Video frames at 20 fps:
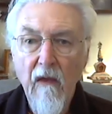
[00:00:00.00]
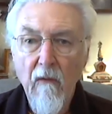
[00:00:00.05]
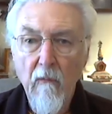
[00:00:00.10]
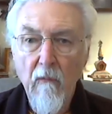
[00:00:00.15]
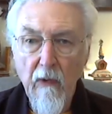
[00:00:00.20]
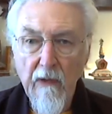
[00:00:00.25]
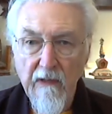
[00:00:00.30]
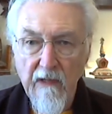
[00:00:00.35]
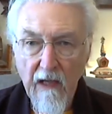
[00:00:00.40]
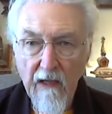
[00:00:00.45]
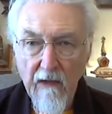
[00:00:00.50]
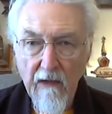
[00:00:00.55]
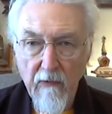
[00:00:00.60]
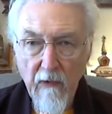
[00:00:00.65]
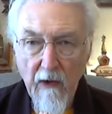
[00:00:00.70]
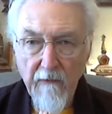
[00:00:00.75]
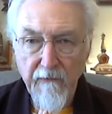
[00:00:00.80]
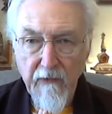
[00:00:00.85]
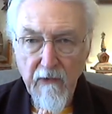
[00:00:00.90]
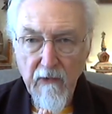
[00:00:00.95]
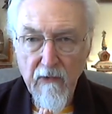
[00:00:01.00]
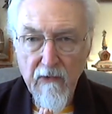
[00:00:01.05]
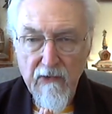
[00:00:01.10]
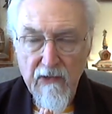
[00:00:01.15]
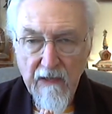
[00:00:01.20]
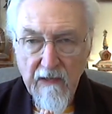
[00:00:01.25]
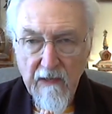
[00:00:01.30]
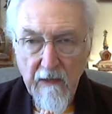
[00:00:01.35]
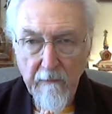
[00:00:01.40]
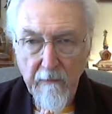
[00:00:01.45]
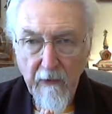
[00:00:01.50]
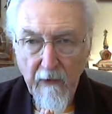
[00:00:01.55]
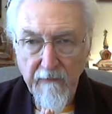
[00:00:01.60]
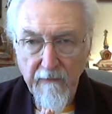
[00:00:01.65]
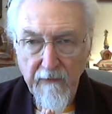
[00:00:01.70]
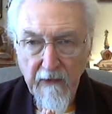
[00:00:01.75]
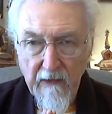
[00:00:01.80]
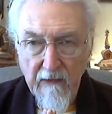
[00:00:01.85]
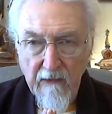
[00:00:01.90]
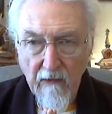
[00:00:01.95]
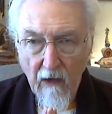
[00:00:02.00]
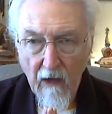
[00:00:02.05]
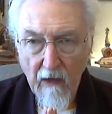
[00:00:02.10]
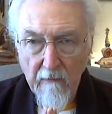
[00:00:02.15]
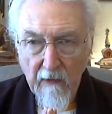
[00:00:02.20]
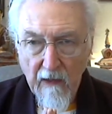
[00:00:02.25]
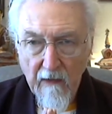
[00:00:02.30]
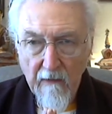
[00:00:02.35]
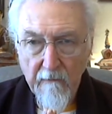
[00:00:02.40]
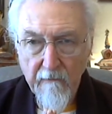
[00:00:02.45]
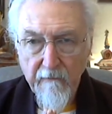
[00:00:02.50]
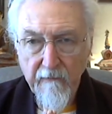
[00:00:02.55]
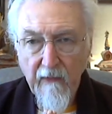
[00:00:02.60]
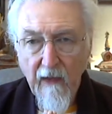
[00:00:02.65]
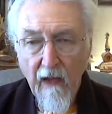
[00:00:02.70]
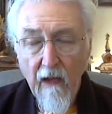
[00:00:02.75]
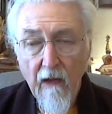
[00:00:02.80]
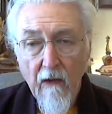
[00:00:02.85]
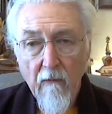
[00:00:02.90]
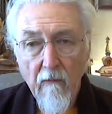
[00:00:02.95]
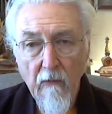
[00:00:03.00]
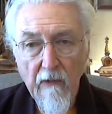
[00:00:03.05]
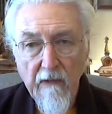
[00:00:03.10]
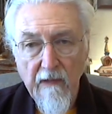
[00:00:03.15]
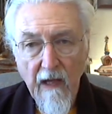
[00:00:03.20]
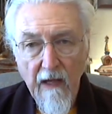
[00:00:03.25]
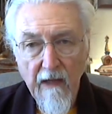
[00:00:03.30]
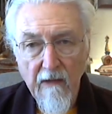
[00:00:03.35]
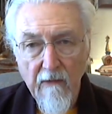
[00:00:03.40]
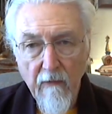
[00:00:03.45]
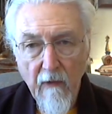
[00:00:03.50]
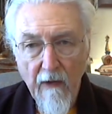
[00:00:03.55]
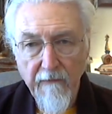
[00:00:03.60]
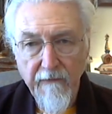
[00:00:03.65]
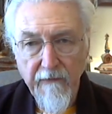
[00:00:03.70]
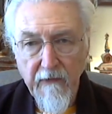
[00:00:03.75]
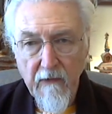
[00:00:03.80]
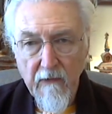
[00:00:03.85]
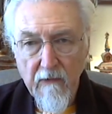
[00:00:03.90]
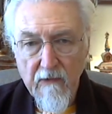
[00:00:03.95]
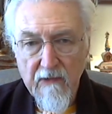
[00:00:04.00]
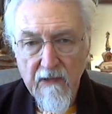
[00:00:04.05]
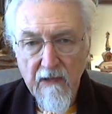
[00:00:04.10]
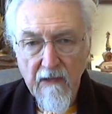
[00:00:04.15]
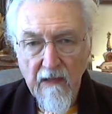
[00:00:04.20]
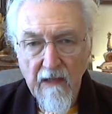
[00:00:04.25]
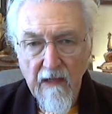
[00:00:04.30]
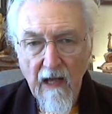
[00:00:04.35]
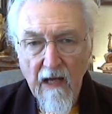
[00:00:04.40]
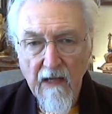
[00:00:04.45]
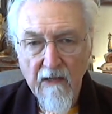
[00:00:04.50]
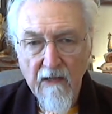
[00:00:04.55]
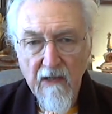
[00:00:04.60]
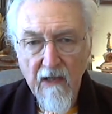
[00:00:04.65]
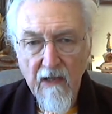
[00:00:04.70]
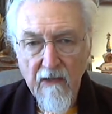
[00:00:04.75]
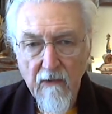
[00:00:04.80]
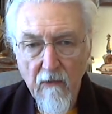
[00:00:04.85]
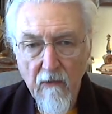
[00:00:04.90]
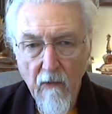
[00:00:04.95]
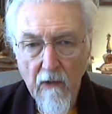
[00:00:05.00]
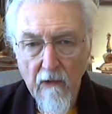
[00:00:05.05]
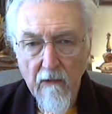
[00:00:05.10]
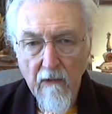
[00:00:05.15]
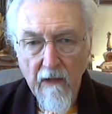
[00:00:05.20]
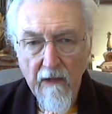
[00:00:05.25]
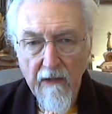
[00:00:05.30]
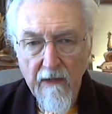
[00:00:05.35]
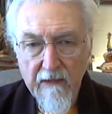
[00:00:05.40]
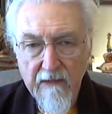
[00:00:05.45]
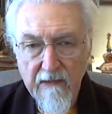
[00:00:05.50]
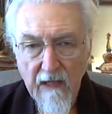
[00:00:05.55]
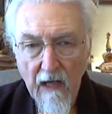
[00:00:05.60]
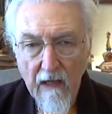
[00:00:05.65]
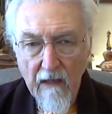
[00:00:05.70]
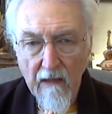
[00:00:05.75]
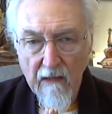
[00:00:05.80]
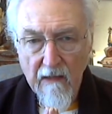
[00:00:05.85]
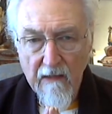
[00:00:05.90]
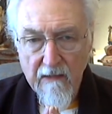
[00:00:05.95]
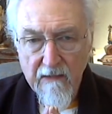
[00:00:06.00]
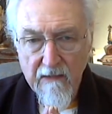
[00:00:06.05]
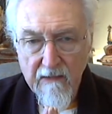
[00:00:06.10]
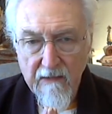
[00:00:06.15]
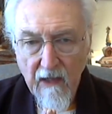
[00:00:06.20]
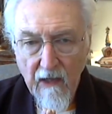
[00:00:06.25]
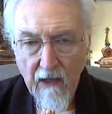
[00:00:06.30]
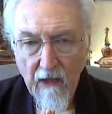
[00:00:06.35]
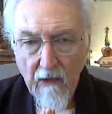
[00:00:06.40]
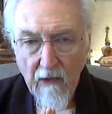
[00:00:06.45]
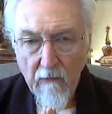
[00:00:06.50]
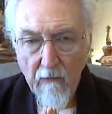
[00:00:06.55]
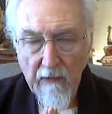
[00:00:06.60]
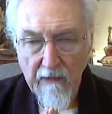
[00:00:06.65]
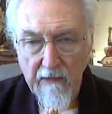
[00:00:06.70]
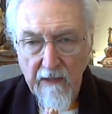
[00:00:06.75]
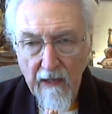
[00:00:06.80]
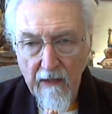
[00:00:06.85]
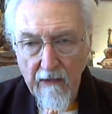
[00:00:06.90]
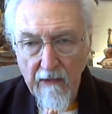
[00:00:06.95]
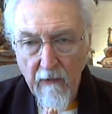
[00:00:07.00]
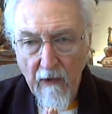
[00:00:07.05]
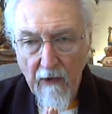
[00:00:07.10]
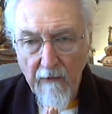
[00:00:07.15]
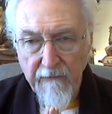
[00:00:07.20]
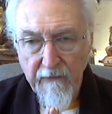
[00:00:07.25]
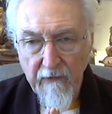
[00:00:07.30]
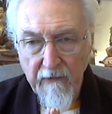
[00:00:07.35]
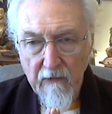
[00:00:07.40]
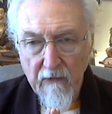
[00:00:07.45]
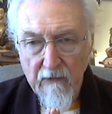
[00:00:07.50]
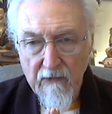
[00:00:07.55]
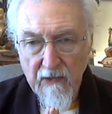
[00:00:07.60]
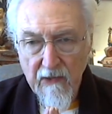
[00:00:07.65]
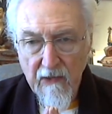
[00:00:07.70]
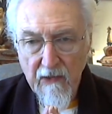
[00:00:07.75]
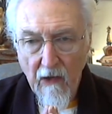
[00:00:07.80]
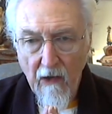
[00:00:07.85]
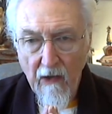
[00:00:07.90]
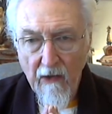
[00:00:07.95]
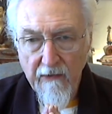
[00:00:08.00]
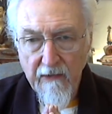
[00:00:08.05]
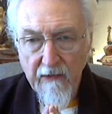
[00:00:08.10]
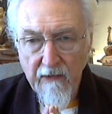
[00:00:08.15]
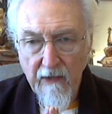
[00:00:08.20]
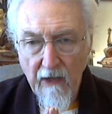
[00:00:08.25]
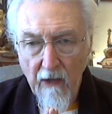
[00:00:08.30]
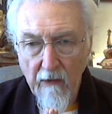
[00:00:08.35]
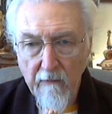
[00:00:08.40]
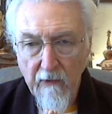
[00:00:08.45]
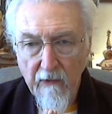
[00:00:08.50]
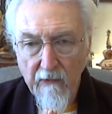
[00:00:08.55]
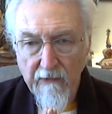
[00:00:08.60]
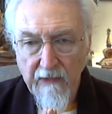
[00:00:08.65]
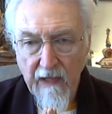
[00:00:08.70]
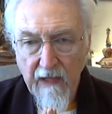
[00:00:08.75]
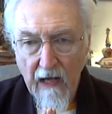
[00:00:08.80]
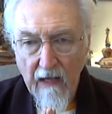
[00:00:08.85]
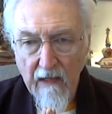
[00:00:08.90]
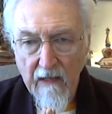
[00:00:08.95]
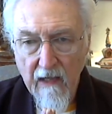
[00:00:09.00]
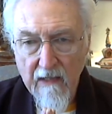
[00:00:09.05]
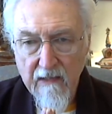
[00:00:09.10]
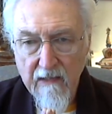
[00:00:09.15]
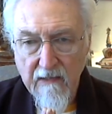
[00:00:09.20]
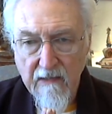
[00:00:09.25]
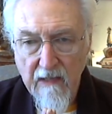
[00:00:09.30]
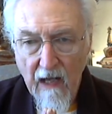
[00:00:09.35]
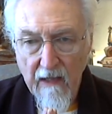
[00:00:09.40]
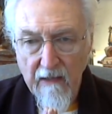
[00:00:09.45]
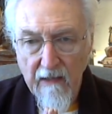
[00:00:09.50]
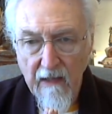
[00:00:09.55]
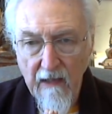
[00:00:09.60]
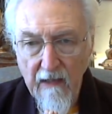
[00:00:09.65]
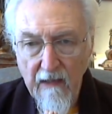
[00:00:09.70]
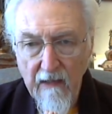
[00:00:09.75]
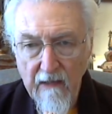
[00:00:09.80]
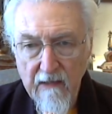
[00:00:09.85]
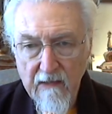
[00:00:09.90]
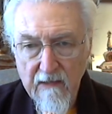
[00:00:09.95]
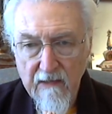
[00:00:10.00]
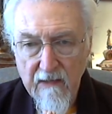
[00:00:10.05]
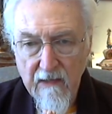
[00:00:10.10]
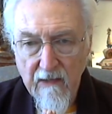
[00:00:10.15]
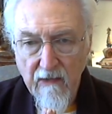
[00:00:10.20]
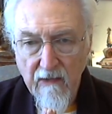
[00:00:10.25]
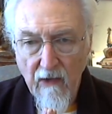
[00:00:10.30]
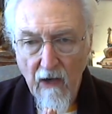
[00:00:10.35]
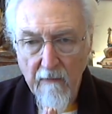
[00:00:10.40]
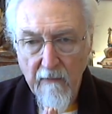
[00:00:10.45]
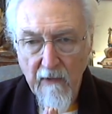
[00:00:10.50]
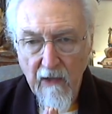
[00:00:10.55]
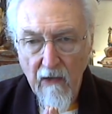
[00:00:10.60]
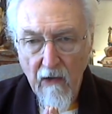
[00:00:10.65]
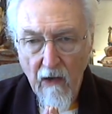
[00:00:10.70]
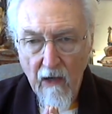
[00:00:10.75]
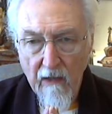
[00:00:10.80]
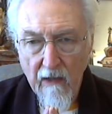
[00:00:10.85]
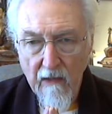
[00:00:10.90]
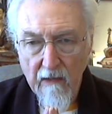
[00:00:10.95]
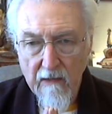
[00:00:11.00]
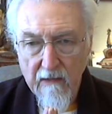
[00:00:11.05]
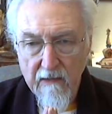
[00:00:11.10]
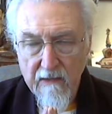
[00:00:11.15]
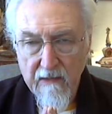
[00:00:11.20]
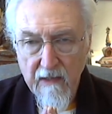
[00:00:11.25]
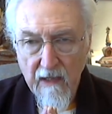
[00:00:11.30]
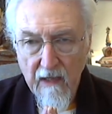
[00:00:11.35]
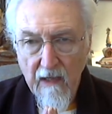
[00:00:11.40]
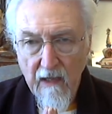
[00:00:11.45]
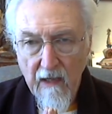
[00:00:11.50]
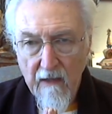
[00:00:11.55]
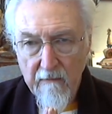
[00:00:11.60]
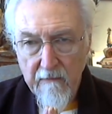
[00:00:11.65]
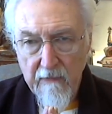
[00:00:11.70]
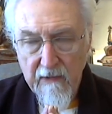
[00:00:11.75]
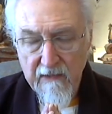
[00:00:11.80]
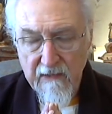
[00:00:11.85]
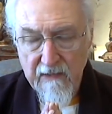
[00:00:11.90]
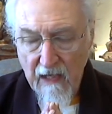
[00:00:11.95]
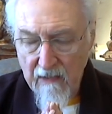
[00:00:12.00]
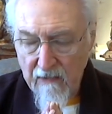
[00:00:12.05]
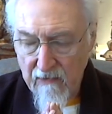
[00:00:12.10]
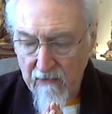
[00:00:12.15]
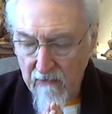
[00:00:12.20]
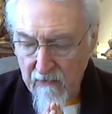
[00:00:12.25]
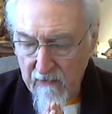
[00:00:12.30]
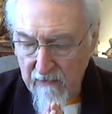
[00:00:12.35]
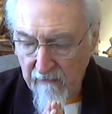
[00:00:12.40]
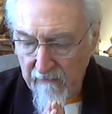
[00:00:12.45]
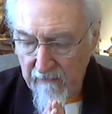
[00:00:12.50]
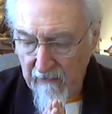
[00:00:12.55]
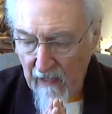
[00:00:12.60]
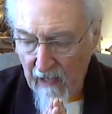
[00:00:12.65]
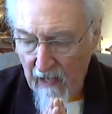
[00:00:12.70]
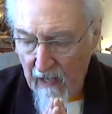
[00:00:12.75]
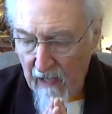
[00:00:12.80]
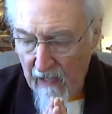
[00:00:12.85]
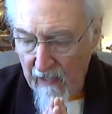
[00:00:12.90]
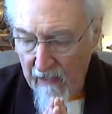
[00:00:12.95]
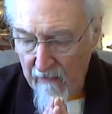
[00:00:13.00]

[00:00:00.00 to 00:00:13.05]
We take refuge in the perfect Dharma. We take refuge in the excellent order of the Sanghas. We take refuge in all the noble Dakas, Dakinis, and Dharma guardians, possessors of the eye